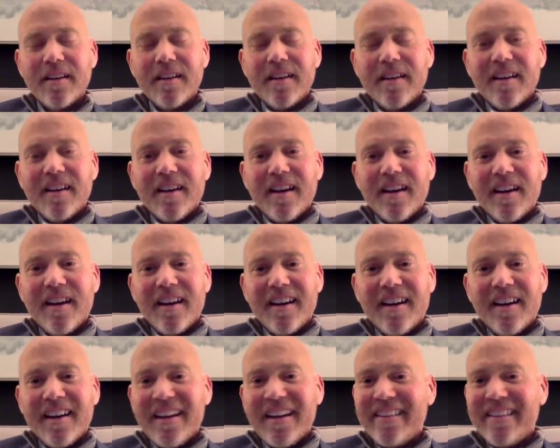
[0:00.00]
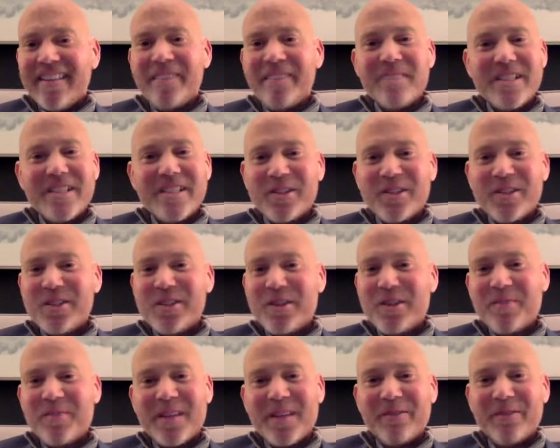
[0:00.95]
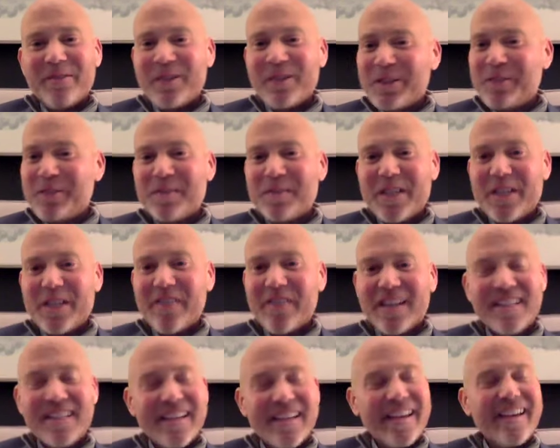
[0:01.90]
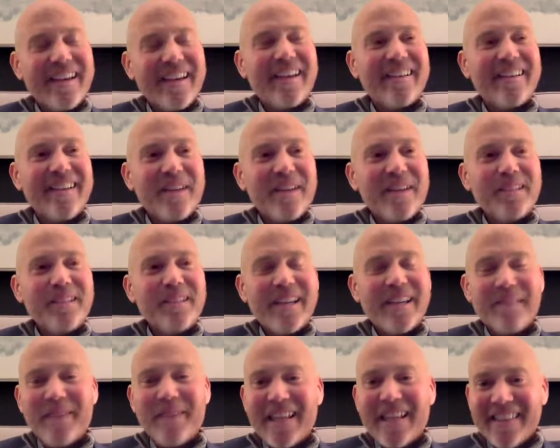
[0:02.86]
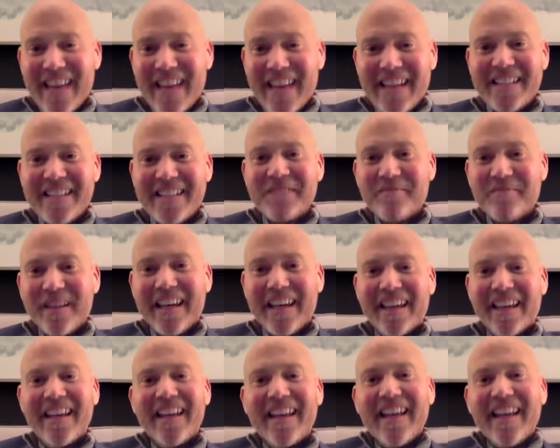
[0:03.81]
And then he mentioned something real specific, and I was like, I'll be damned, that is me.